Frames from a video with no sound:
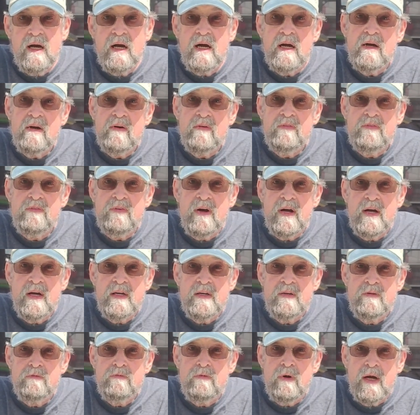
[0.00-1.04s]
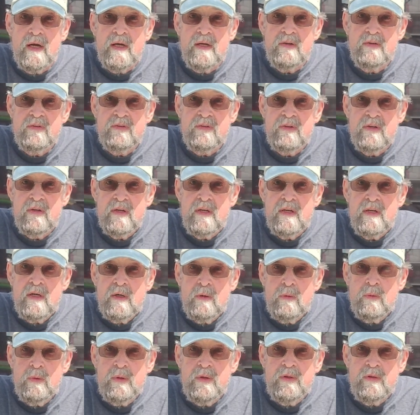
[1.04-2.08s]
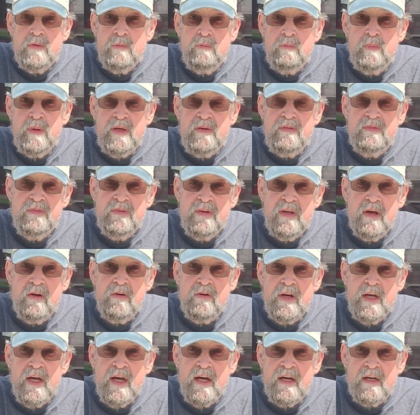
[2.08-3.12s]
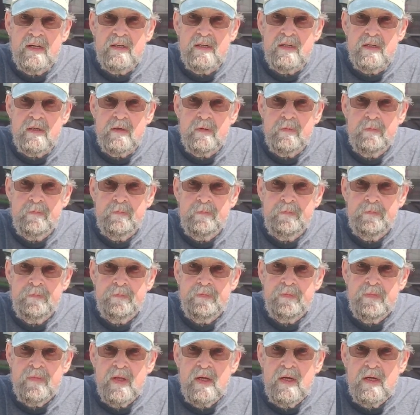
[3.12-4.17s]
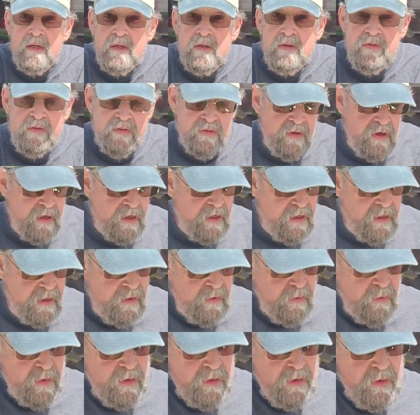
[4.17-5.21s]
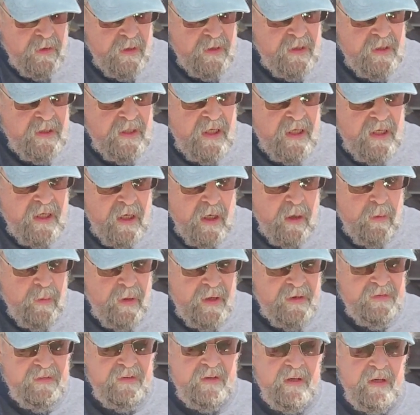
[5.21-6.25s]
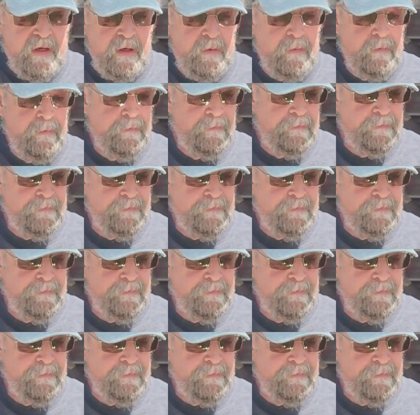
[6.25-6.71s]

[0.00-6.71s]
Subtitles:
our fried rice with beef teriyaki. To start, we're going to take our mess kit,